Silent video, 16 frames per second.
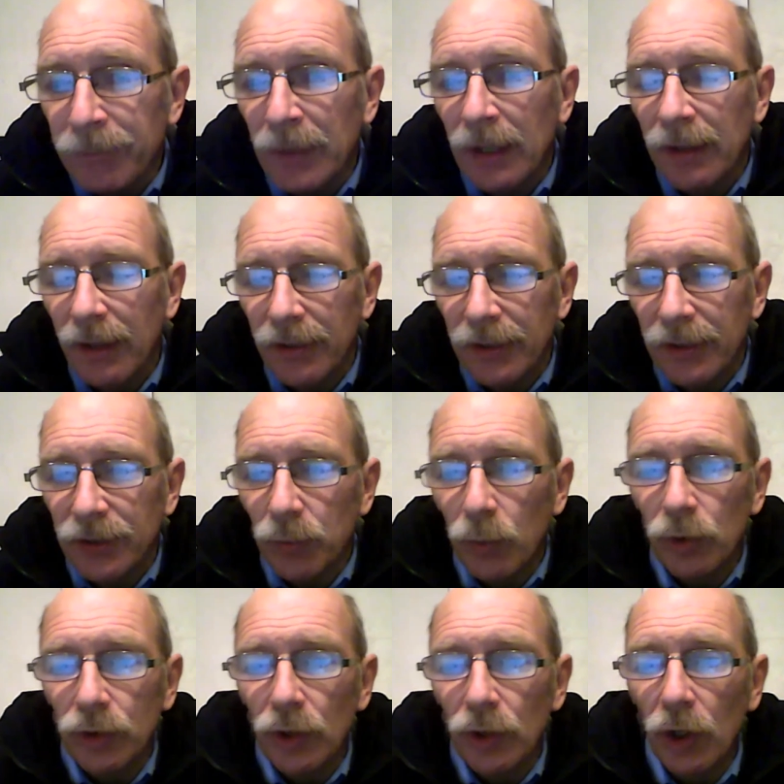that this
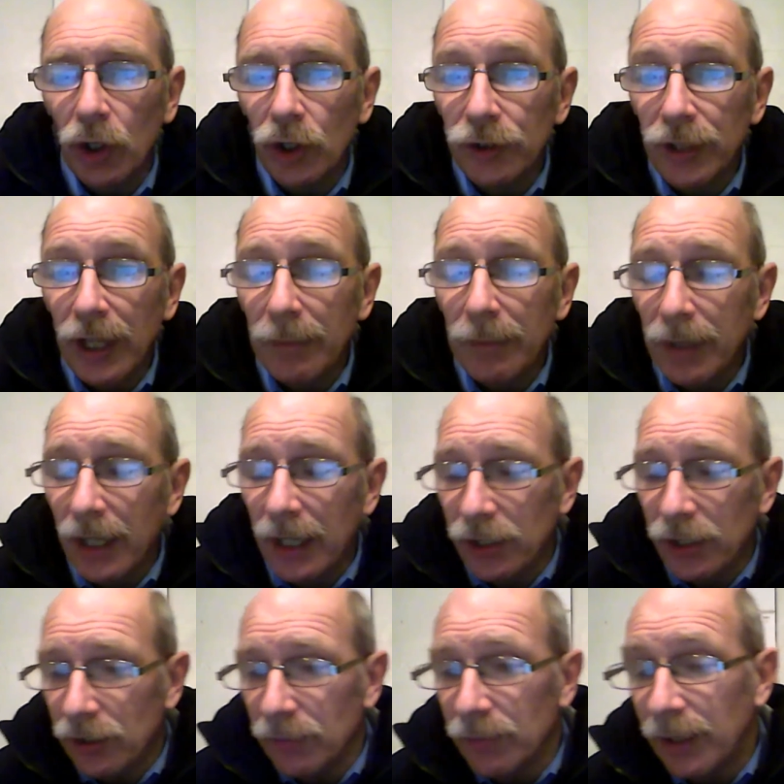was not
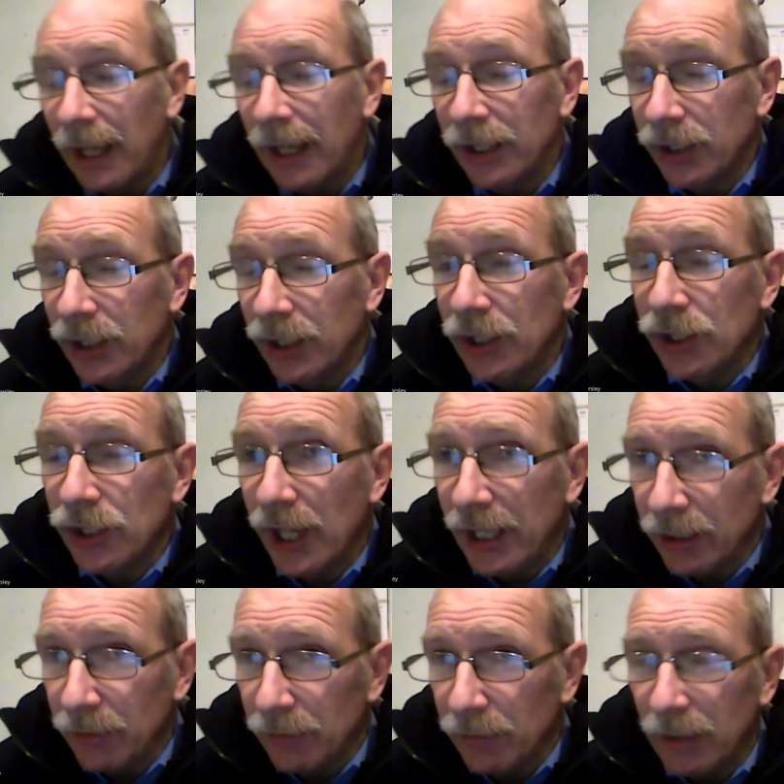contamination, but actually
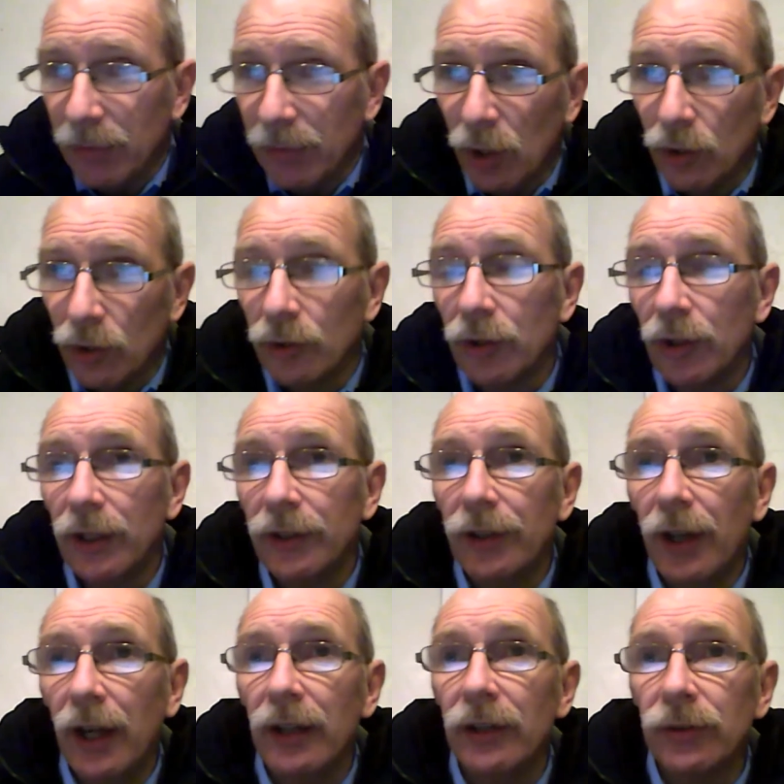genuinely belonged to the
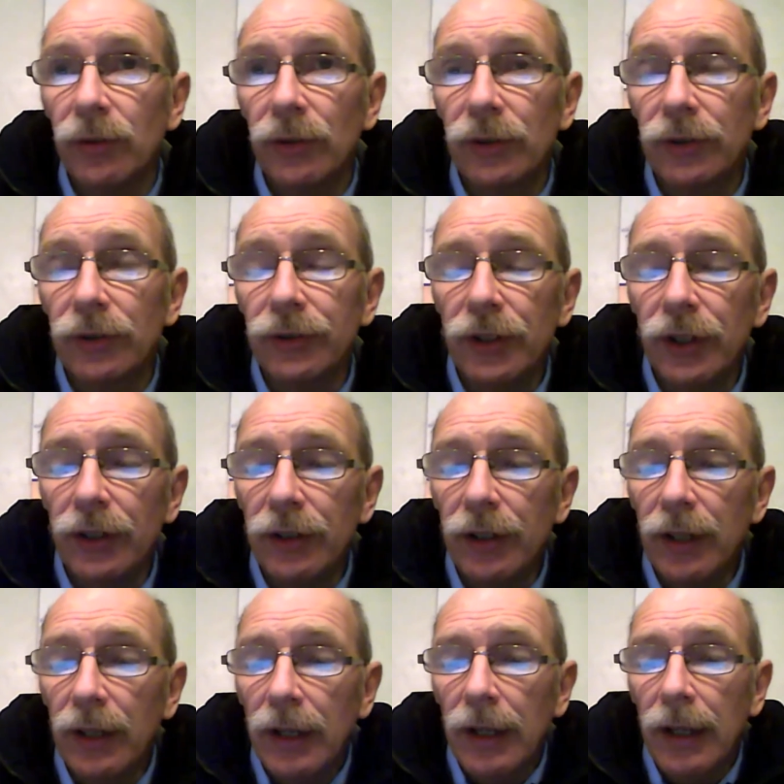dinosaur concerned.
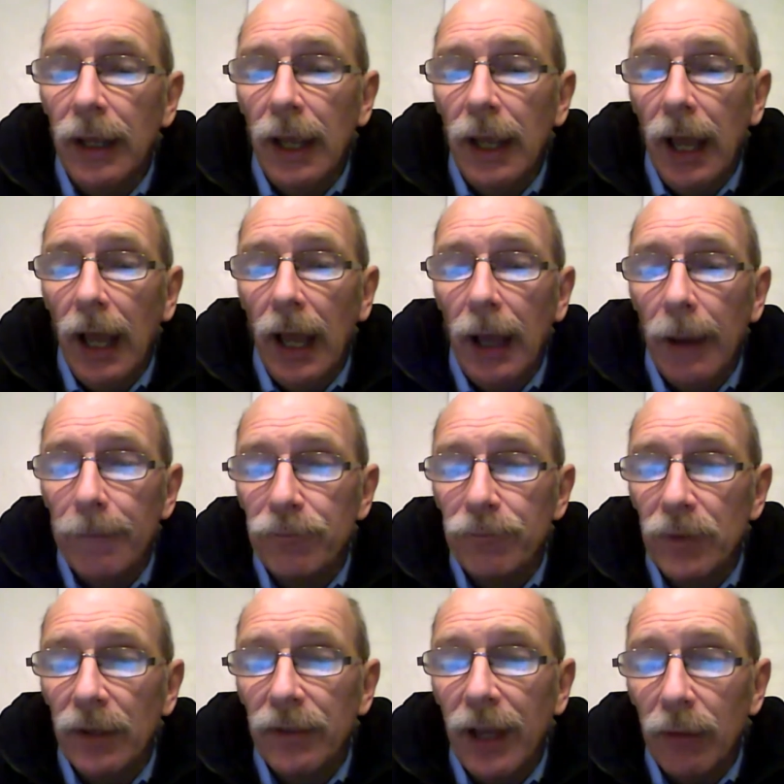
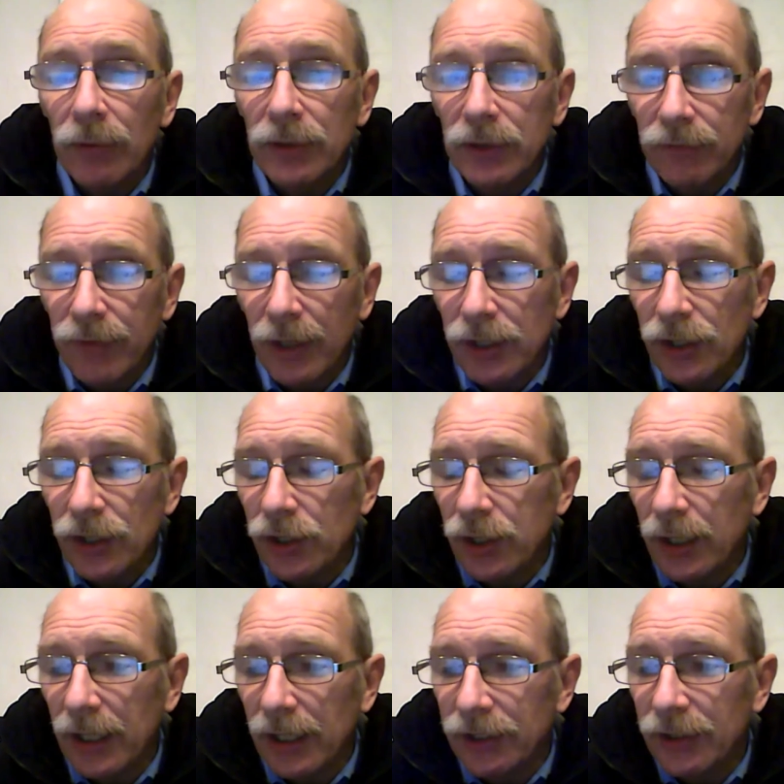That was
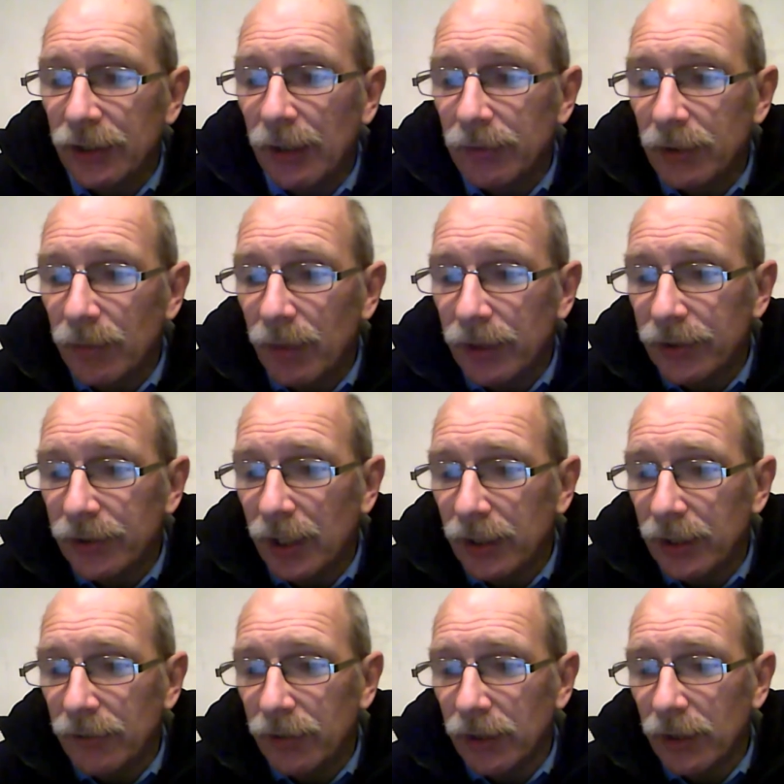eventually accepted by the
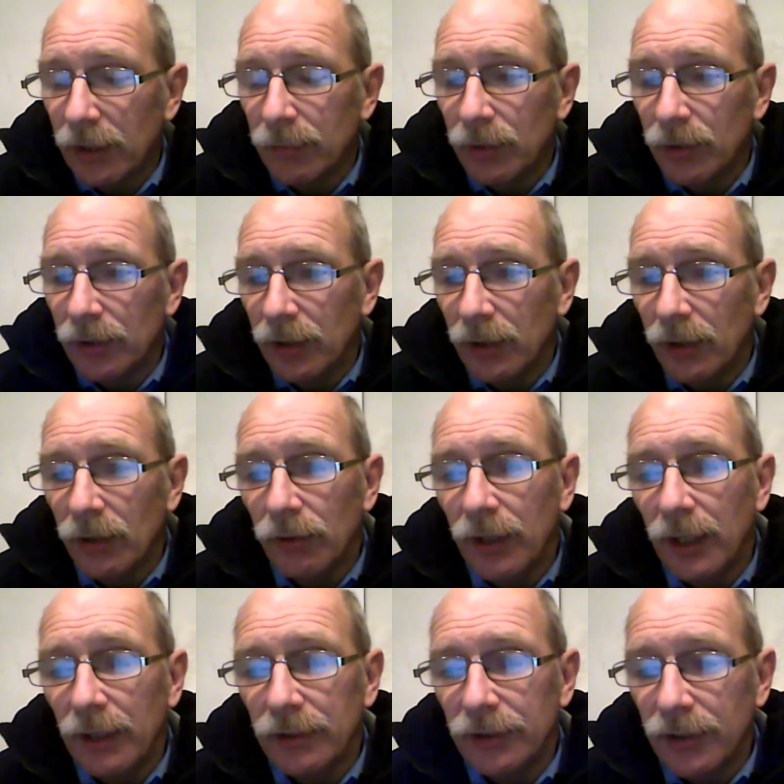scientific community, who
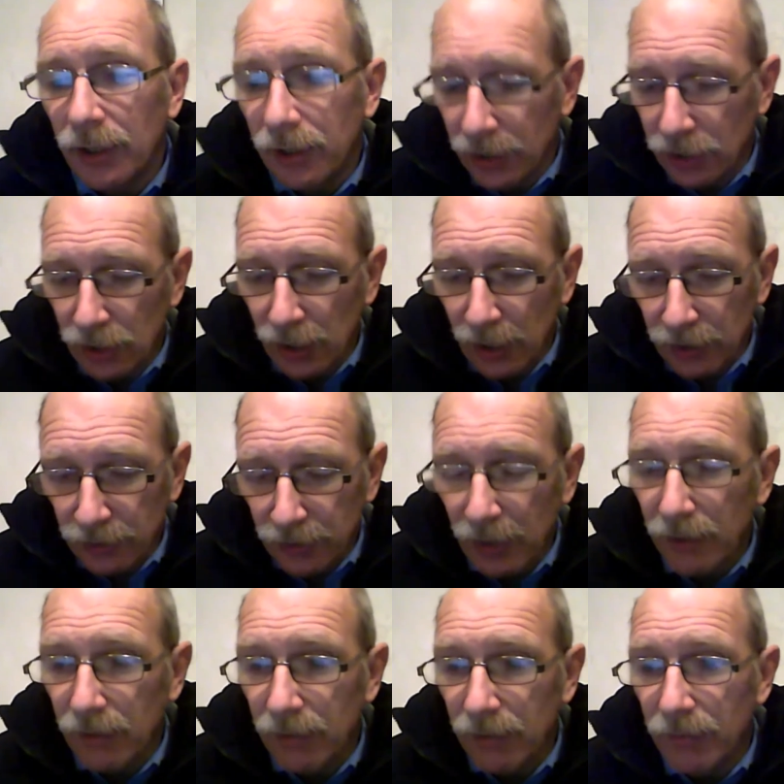then suddenly changed
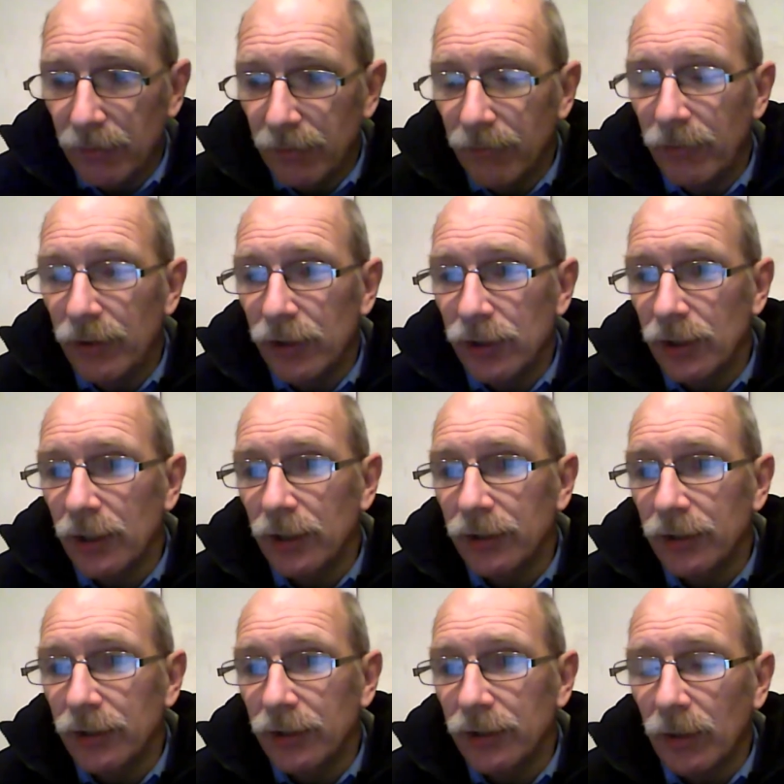their vision and
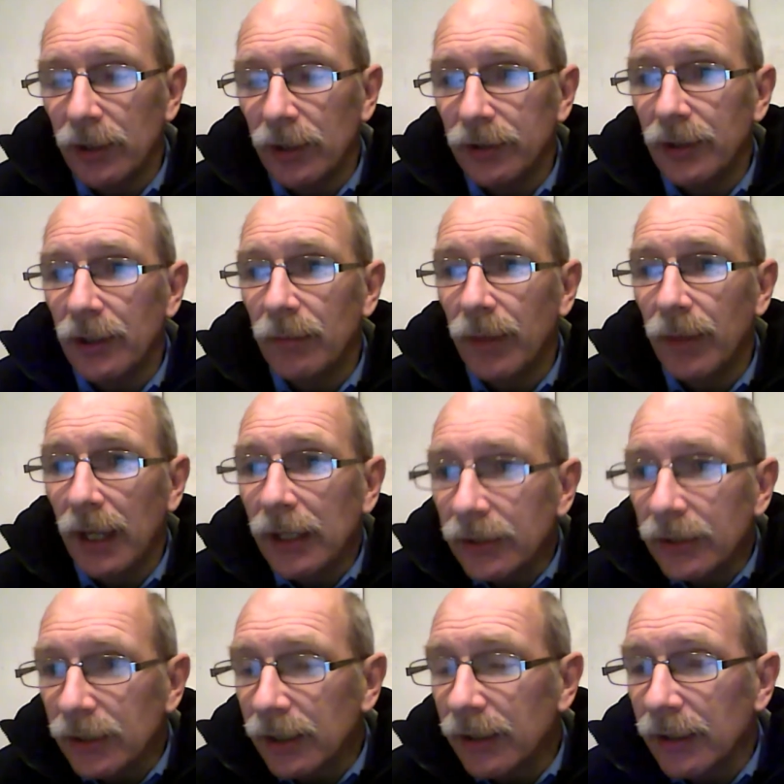said, well, isn't it
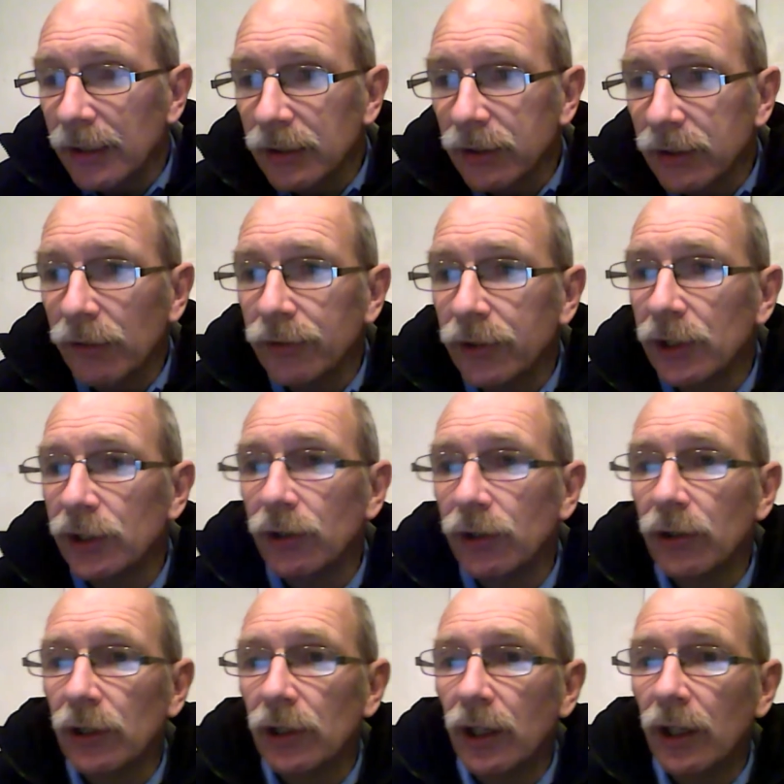amazing that soft tissue
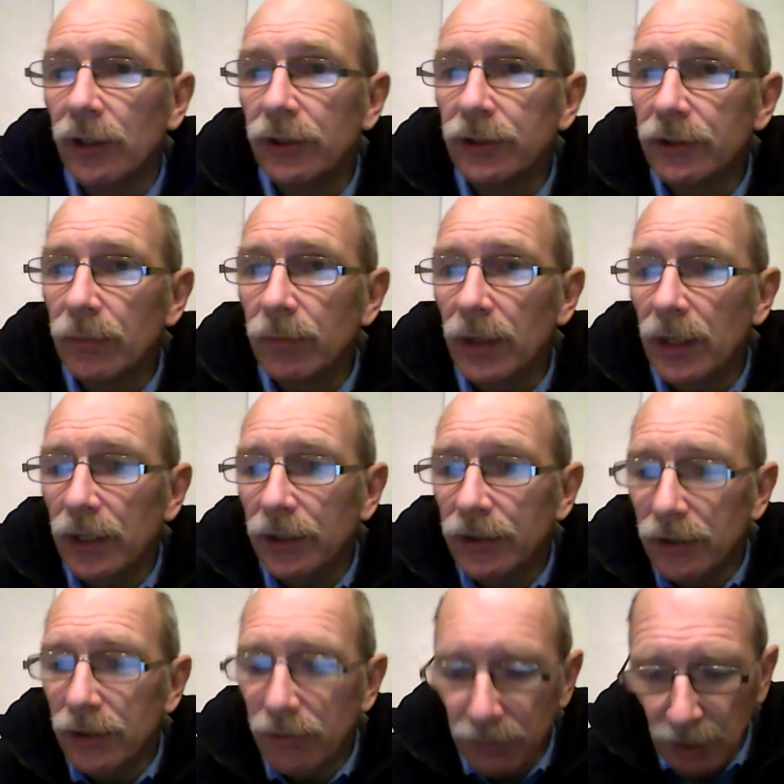can last millions
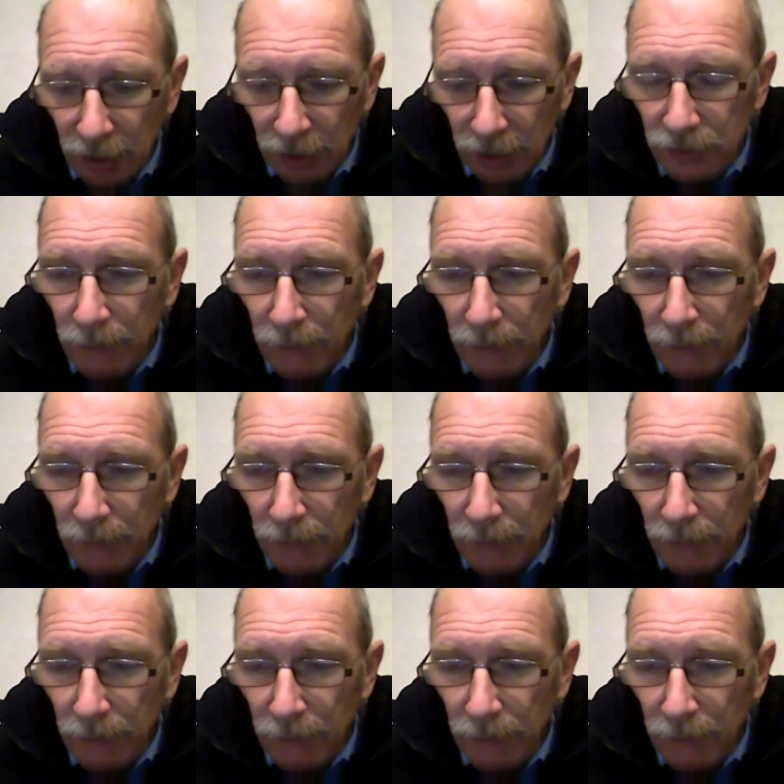of years?